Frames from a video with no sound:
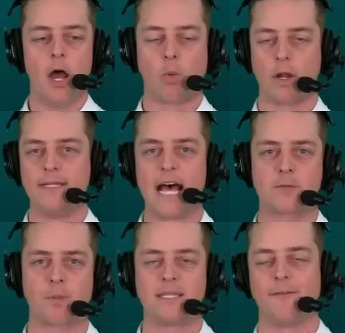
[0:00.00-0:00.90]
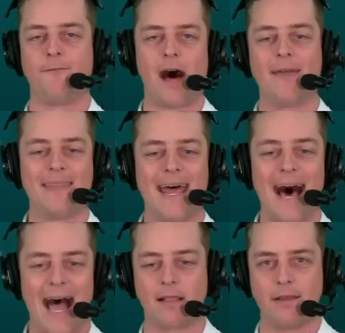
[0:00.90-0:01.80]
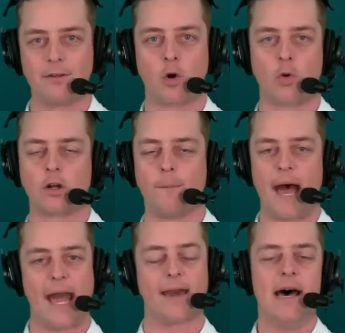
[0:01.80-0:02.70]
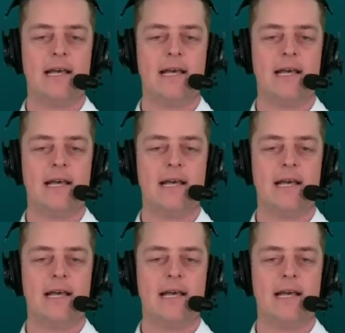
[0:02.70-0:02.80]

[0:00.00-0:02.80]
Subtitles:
were desperate to find that island cornerback,